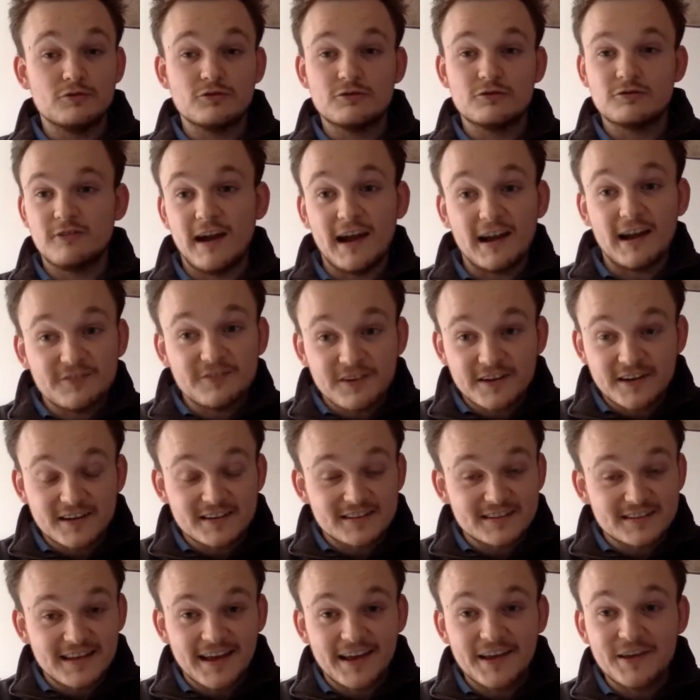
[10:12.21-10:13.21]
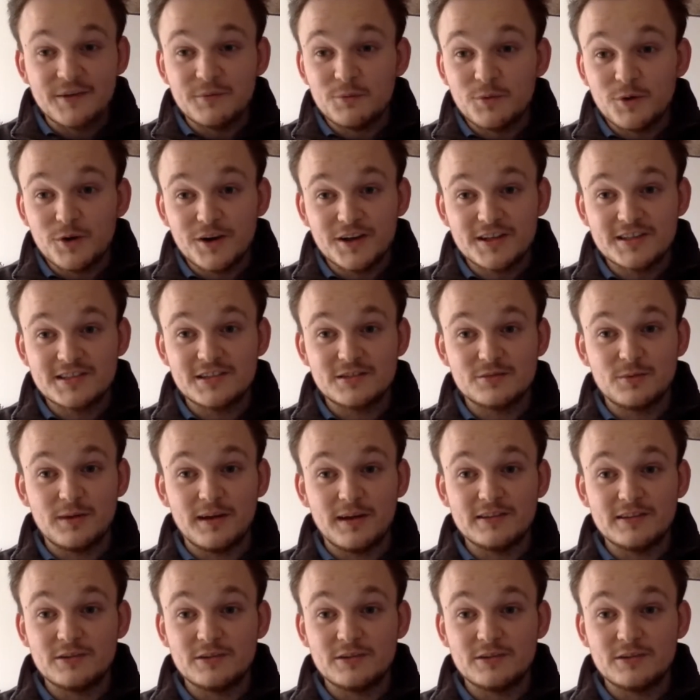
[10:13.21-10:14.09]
Traffic is getting worse as well.